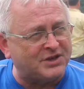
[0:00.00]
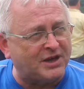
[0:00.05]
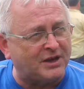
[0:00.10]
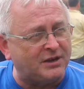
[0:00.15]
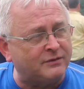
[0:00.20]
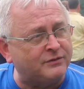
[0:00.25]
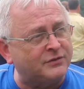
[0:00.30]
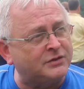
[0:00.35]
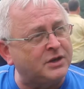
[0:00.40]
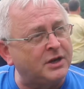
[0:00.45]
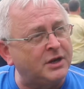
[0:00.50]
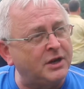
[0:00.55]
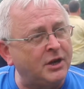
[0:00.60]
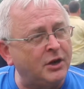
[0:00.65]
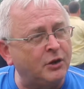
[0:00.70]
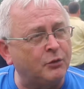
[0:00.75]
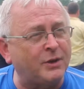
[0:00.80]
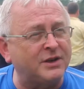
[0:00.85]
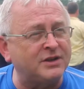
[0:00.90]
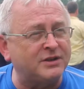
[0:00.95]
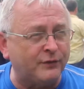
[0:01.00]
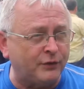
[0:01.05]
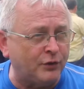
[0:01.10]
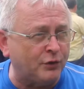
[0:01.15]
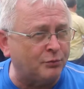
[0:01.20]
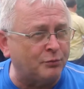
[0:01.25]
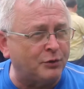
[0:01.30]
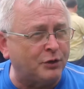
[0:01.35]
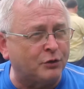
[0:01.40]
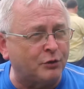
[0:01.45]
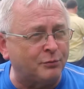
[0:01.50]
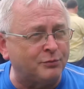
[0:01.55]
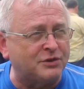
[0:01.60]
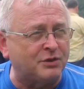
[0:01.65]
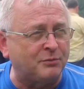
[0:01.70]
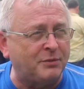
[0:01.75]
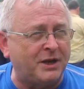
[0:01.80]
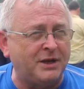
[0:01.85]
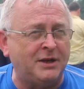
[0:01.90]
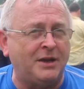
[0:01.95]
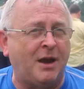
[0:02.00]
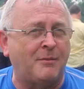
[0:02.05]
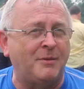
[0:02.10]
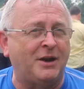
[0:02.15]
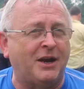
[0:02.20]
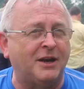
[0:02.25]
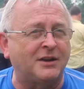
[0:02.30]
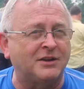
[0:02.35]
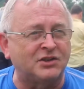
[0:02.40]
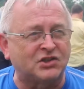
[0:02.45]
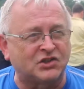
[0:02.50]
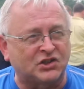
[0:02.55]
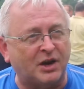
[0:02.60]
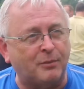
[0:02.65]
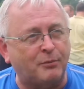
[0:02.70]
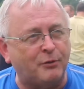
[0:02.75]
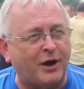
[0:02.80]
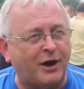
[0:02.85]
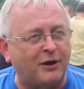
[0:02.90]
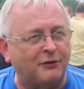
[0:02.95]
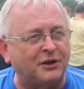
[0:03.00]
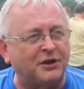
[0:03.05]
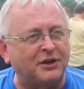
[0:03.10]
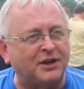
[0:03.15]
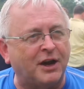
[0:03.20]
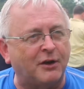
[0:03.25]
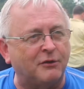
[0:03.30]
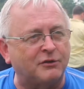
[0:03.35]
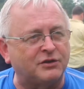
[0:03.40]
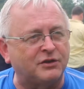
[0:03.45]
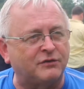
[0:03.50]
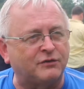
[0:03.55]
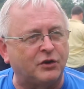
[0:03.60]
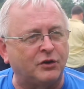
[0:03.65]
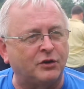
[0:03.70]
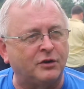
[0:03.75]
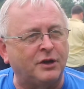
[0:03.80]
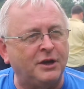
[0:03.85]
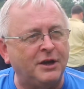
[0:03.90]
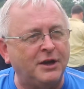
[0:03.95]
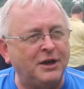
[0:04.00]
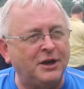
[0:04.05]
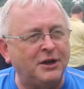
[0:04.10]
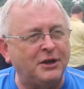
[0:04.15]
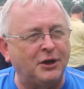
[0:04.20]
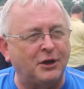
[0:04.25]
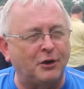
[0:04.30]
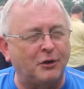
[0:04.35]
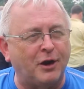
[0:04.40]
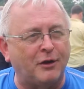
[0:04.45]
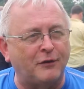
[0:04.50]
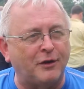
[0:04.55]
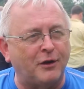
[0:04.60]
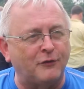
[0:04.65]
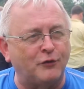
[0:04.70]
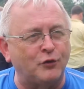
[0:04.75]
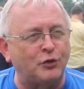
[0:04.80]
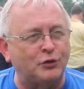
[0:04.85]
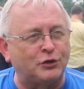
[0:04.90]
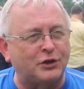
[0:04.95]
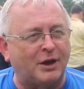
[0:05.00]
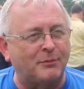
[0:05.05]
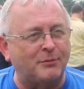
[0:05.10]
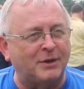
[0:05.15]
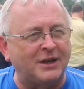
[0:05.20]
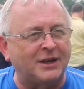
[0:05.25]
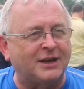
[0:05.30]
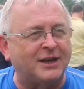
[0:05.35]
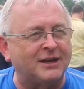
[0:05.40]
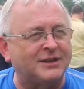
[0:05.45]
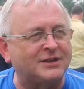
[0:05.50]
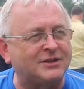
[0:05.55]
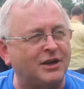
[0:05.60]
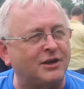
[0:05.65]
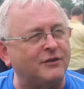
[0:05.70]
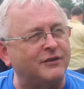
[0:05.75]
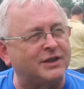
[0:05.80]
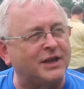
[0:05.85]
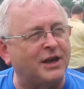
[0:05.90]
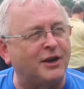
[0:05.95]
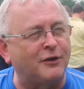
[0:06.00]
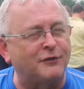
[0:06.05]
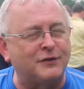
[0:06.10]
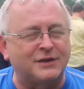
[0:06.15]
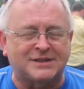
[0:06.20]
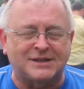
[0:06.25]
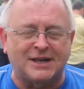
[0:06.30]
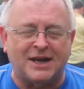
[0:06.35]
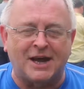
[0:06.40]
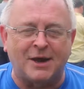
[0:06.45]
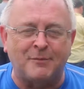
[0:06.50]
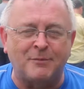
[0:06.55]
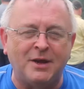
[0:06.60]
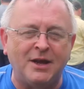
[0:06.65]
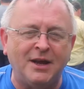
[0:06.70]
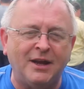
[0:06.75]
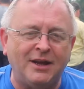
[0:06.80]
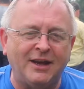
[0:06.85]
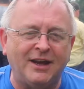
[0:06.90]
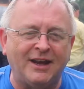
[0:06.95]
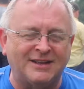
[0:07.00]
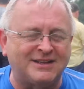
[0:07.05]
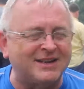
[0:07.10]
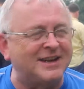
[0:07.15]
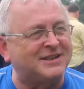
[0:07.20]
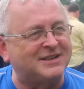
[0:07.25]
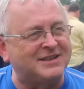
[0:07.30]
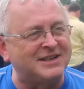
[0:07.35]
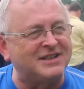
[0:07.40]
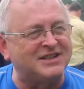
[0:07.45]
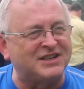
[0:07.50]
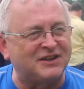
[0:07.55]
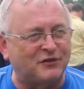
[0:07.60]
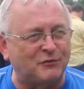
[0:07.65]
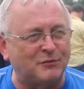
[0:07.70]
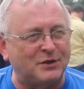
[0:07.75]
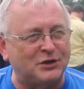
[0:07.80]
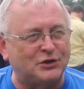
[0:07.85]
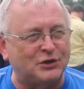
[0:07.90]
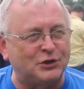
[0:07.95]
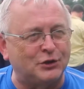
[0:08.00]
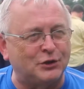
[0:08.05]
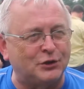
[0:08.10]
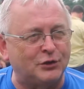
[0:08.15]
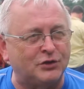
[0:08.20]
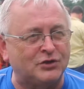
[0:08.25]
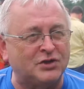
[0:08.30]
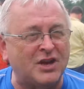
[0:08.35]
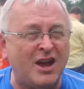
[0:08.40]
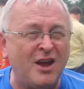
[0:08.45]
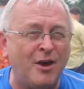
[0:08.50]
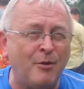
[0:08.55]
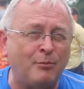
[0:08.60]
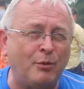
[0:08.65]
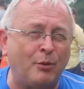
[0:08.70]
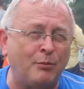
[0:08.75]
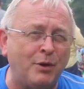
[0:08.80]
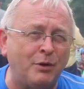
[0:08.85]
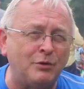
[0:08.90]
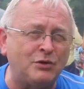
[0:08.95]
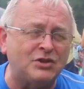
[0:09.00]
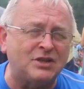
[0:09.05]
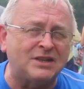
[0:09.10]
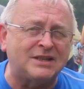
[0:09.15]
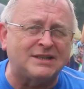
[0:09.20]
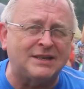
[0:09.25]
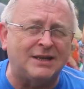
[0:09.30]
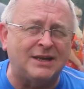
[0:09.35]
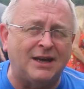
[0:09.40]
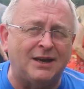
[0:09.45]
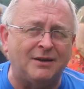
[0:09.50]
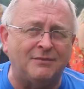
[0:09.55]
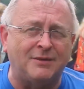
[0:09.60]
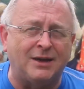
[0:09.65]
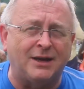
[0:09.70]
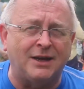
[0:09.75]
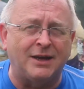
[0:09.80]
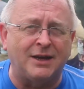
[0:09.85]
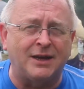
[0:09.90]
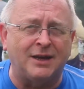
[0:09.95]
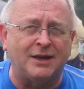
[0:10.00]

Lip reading: themselves. Quite a few of them will come to me. I mean, I can skip around it now because I've done, you know, I've ordered that many kits over time. It's easy for me to use. But most of the time,